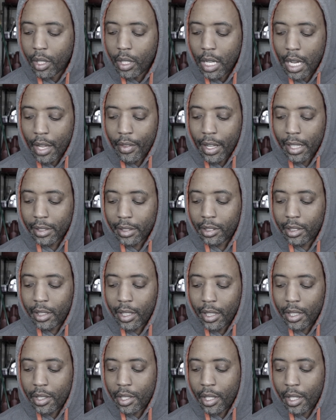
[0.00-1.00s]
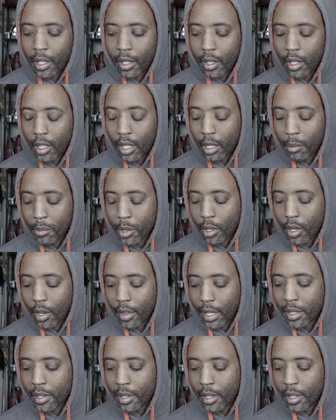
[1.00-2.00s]
And that's the
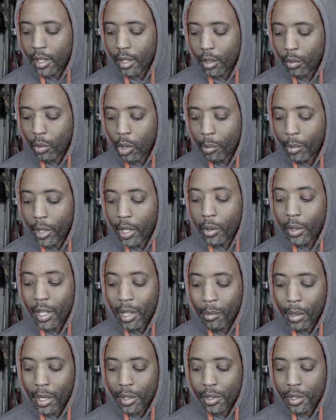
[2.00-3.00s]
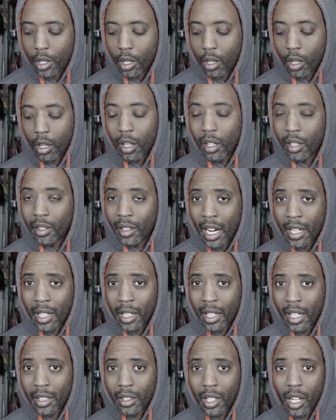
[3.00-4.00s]
that's the Romeo MSR,
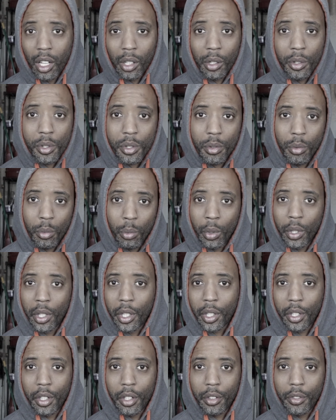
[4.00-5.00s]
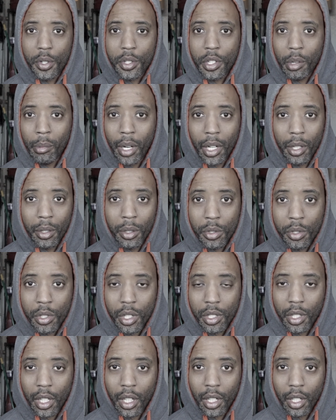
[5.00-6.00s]
$99. Really good for somebody who's
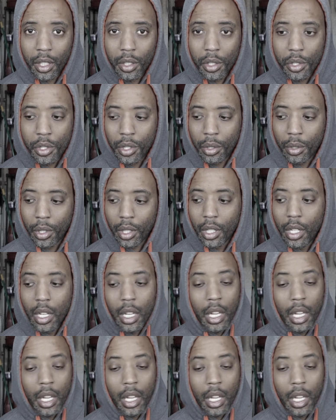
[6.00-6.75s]
just getting into shooting.